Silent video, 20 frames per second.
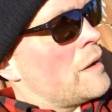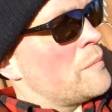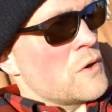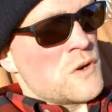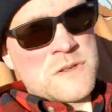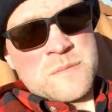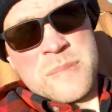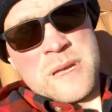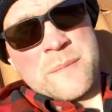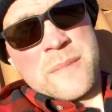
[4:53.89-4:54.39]

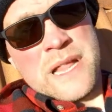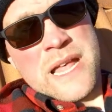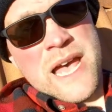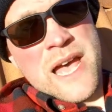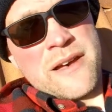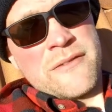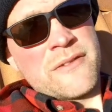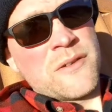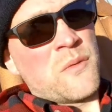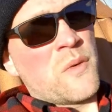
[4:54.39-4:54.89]
Most people
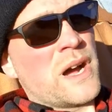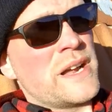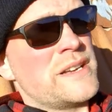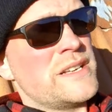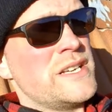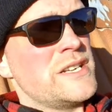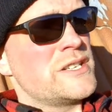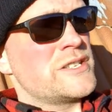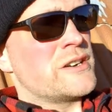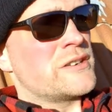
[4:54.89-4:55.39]
have a white
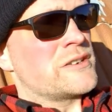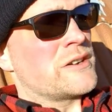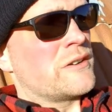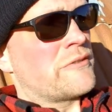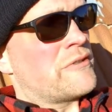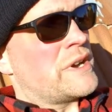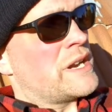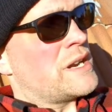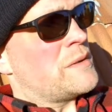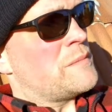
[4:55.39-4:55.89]
t-shirt
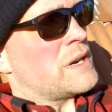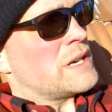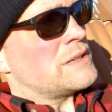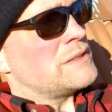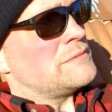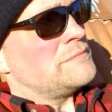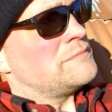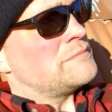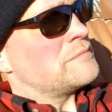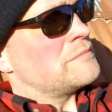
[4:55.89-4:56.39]
already,
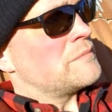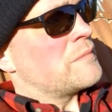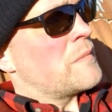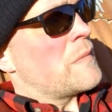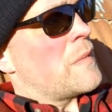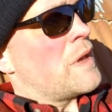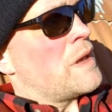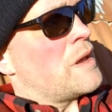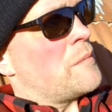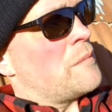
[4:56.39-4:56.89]
but
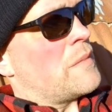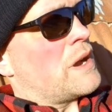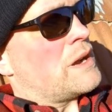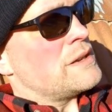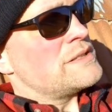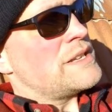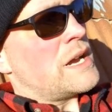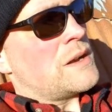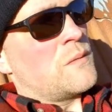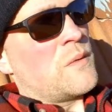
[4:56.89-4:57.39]

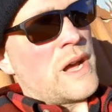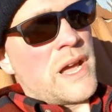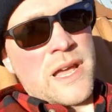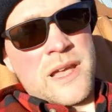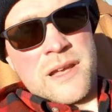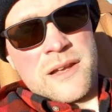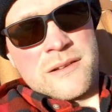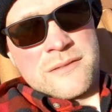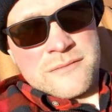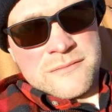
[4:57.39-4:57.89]
because that
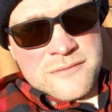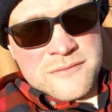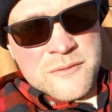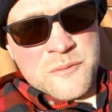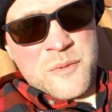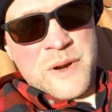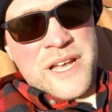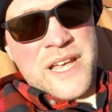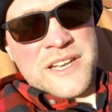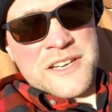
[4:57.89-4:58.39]
way
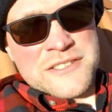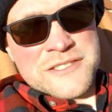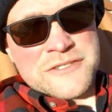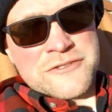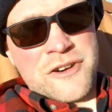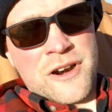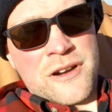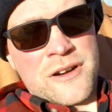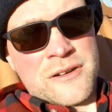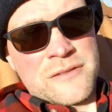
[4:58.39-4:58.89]
we get a
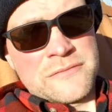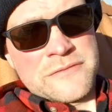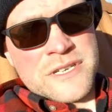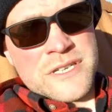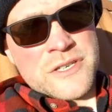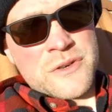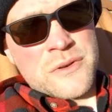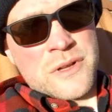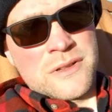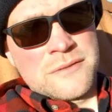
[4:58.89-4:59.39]
stronger
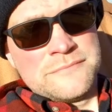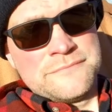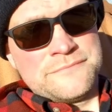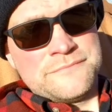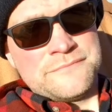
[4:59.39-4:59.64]
visual.